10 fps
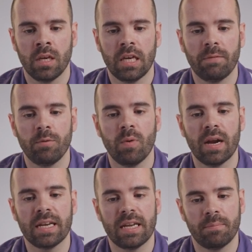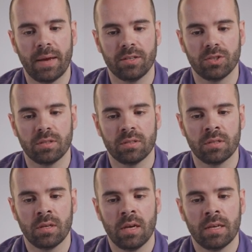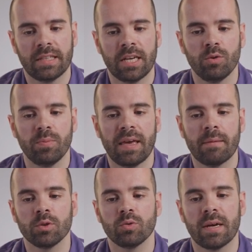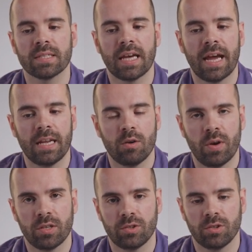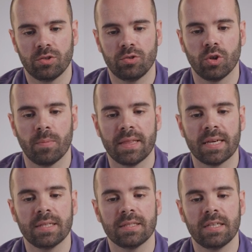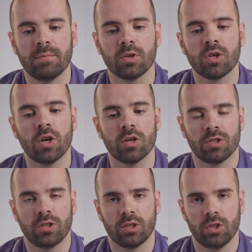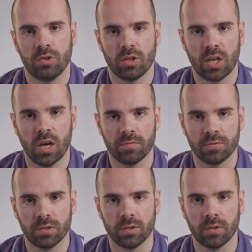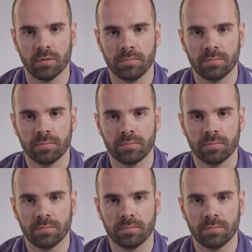If you are an inpatient, then you will be able to ask any questions to your medical team or nurse that is looking after you.